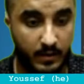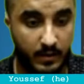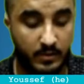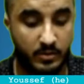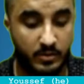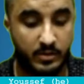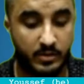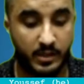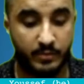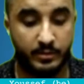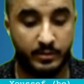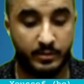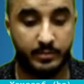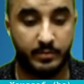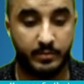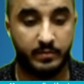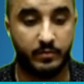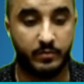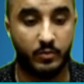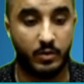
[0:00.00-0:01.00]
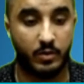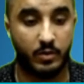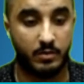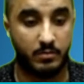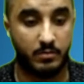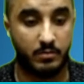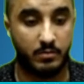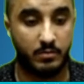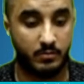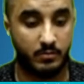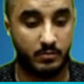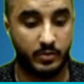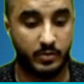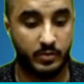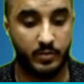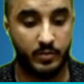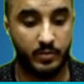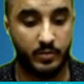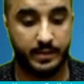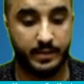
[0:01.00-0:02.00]
Just like we did before, just go
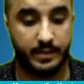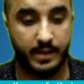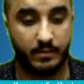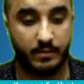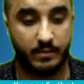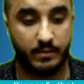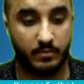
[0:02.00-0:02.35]
back down